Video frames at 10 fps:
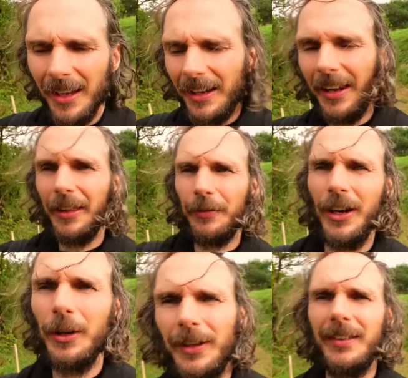another
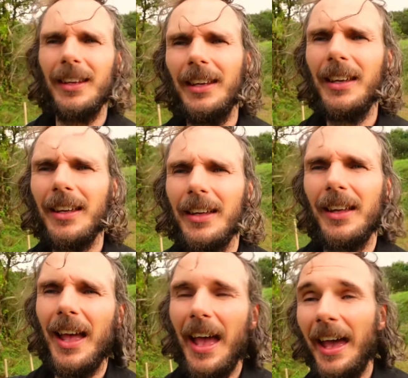frequency
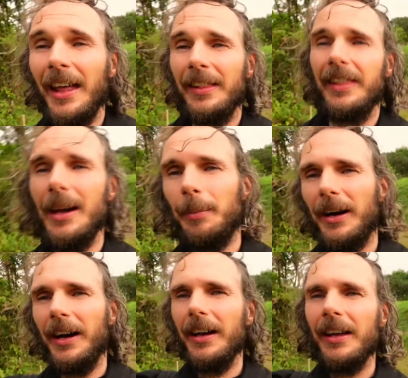and
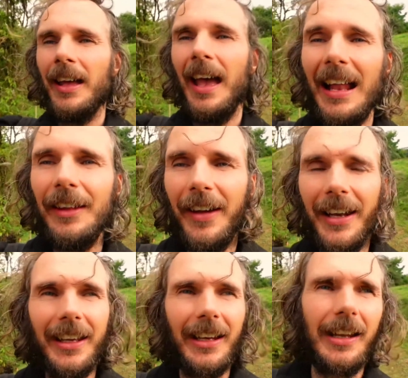thereby
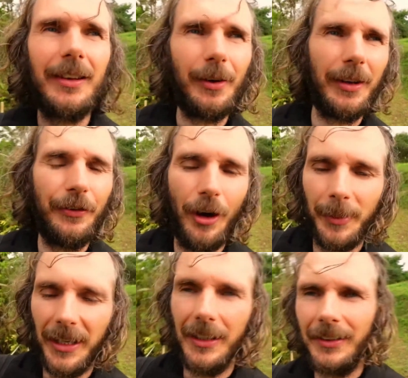elevating it and
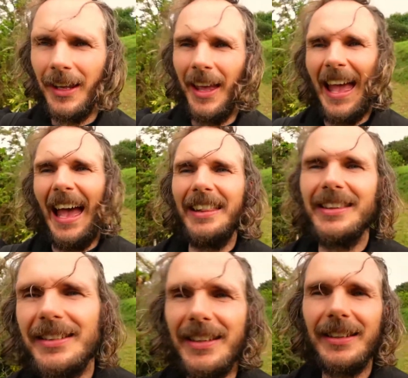transforming it. And
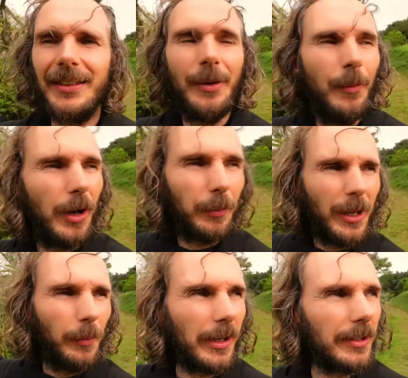this is what
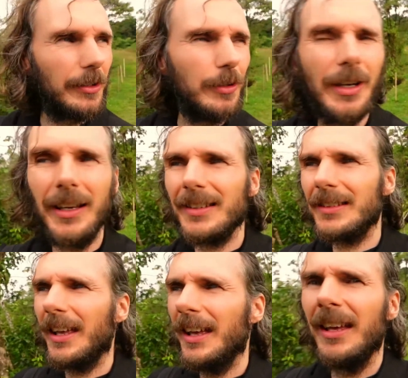we want to do
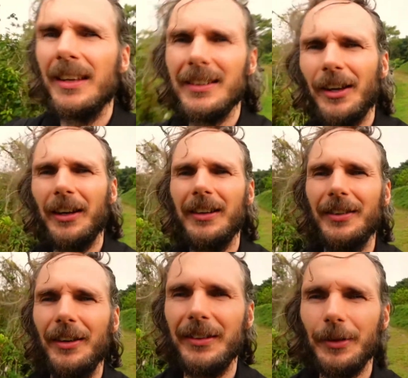as sonic
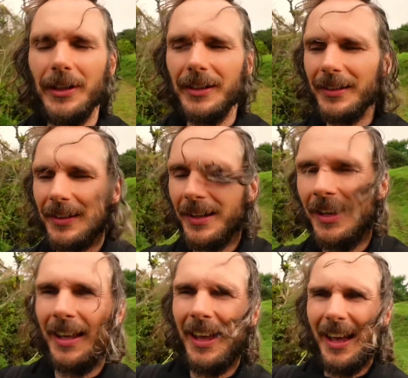sorcerers,
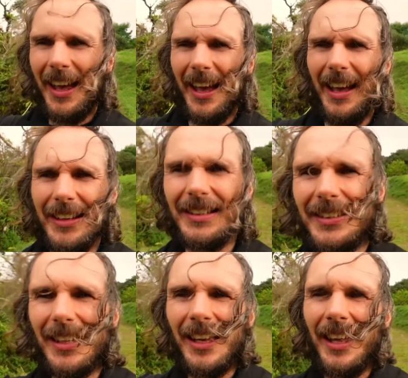
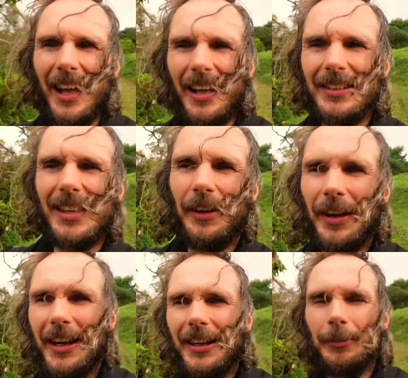as
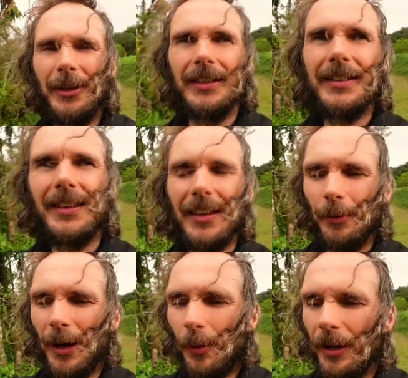sound alchemists.
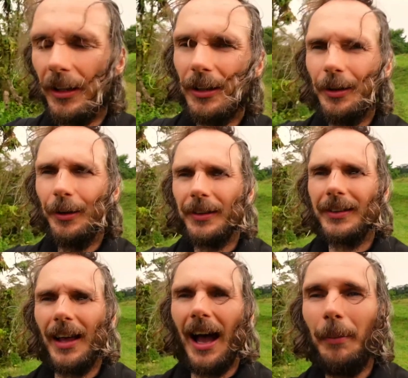We want to
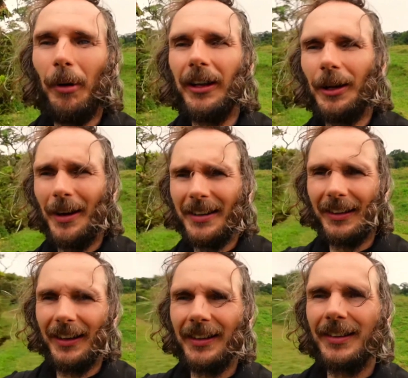use harmonic
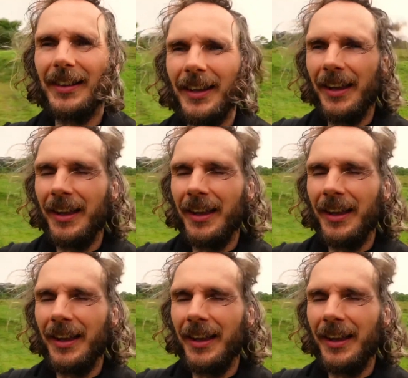resonance